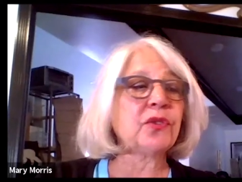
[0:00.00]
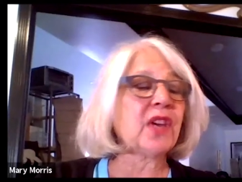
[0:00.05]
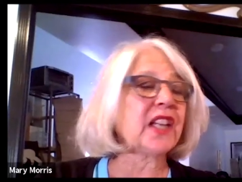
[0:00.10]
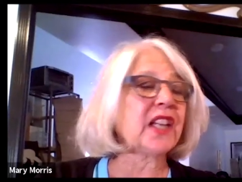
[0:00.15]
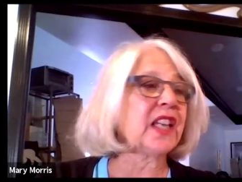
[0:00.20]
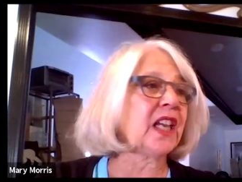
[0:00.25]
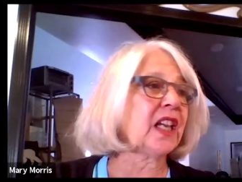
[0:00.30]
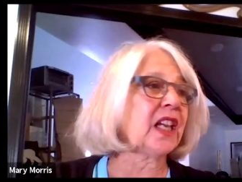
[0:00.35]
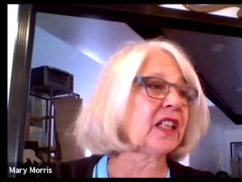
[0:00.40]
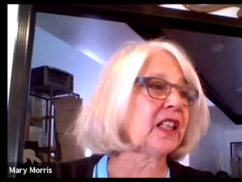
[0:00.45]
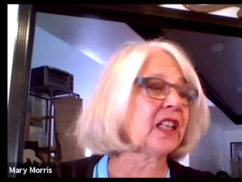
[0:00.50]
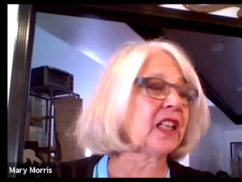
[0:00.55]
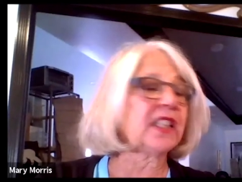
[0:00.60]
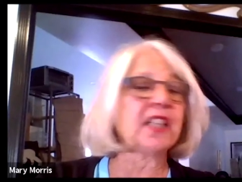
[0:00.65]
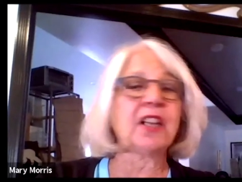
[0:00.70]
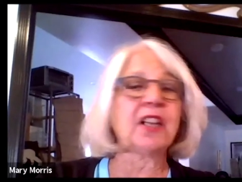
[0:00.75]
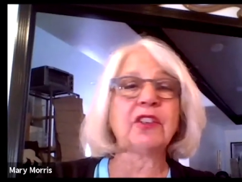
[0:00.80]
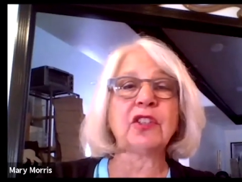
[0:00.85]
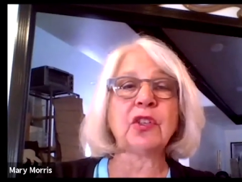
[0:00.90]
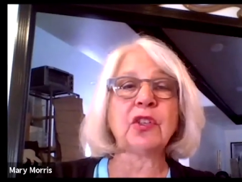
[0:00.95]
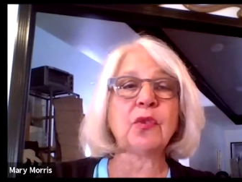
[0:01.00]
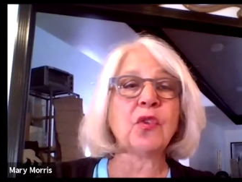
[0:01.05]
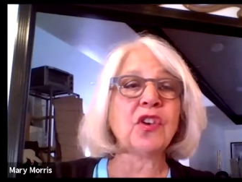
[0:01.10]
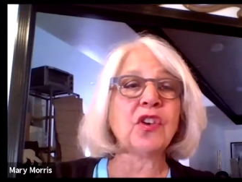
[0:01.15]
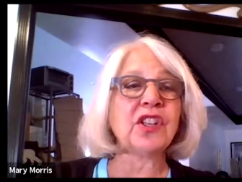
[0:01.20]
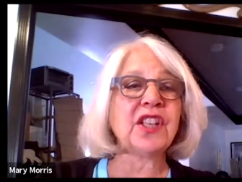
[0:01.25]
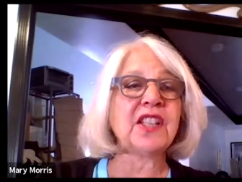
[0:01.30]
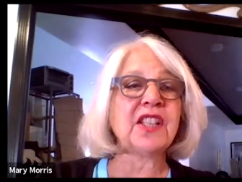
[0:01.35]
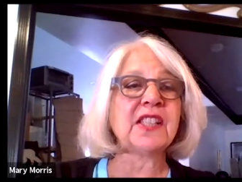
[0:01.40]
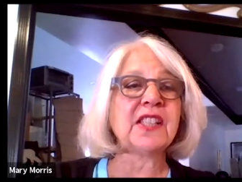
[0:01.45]
I can't get down to New
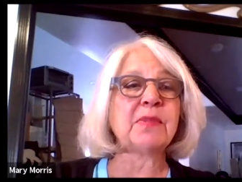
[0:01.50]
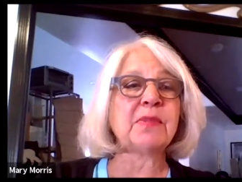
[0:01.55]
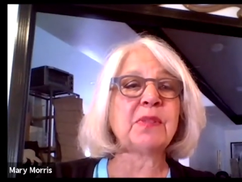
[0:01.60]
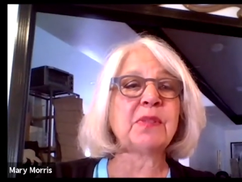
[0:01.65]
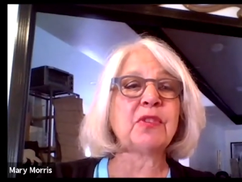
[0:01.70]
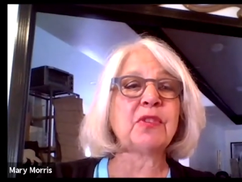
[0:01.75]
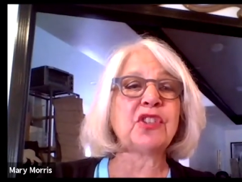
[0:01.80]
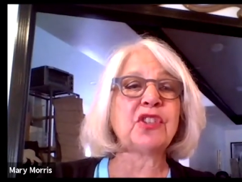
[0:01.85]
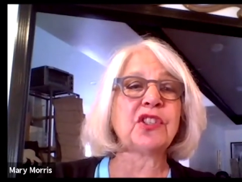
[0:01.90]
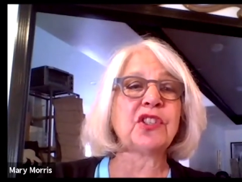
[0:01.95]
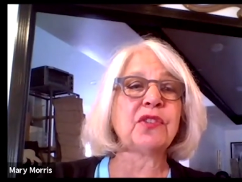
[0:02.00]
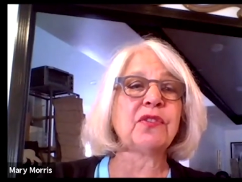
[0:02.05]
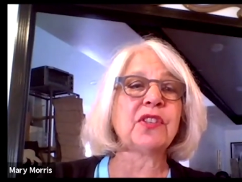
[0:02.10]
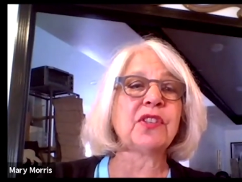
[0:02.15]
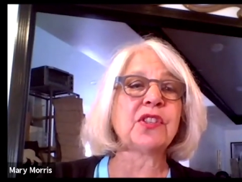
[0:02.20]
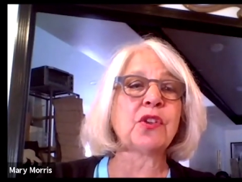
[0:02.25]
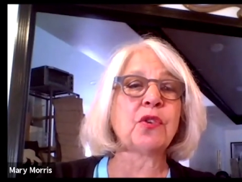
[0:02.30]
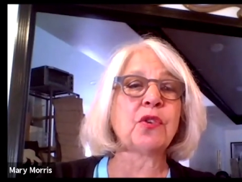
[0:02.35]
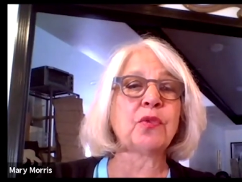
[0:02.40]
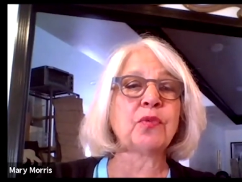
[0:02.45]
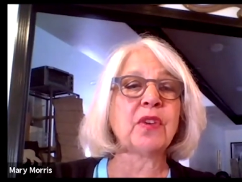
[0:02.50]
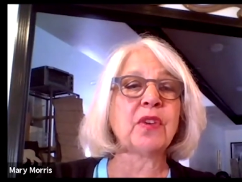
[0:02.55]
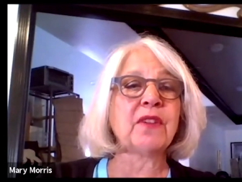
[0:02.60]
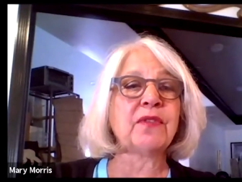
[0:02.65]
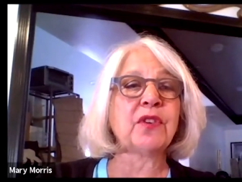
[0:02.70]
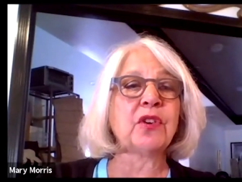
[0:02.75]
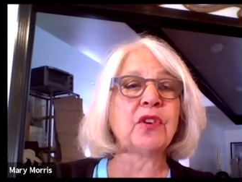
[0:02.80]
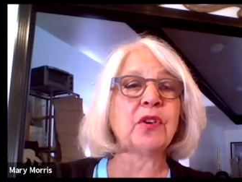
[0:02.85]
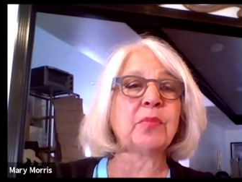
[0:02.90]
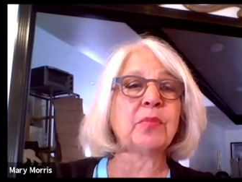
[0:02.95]
Orleans. I'm supposed to do this whole
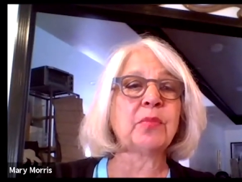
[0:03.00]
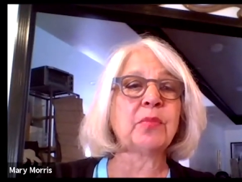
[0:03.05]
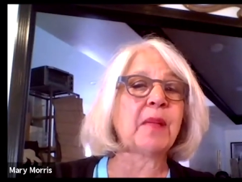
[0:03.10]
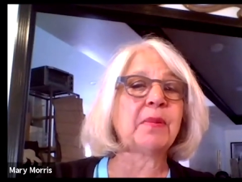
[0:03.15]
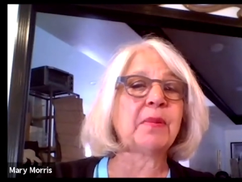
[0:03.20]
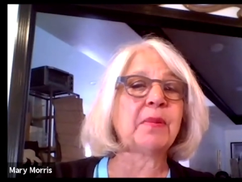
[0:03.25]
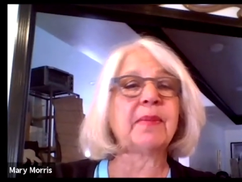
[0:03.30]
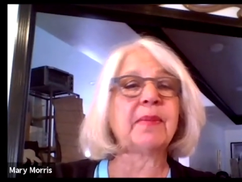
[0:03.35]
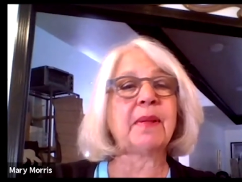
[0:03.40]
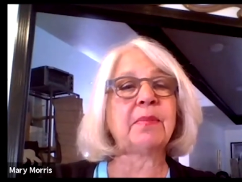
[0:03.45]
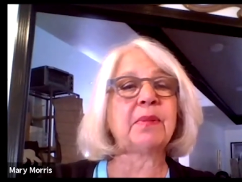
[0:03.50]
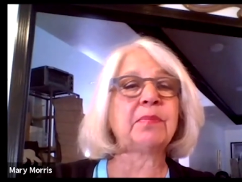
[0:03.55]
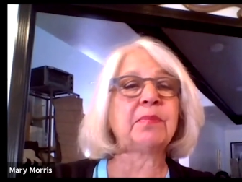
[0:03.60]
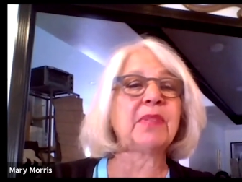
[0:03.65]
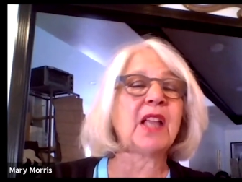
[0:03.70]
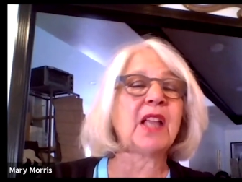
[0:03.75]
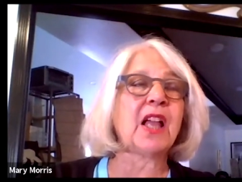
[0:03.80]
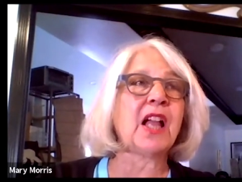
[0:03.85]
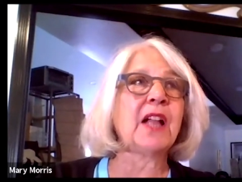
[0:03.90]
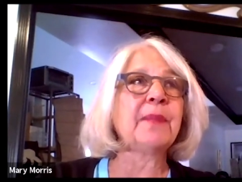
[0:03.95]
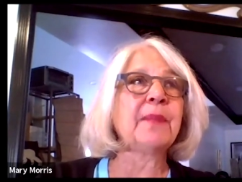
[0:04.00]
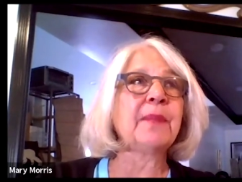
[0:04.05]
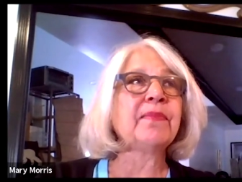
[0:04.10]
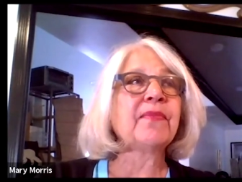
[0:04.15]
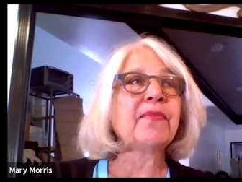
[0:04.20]
river and blah, blah, blah, blah, blah.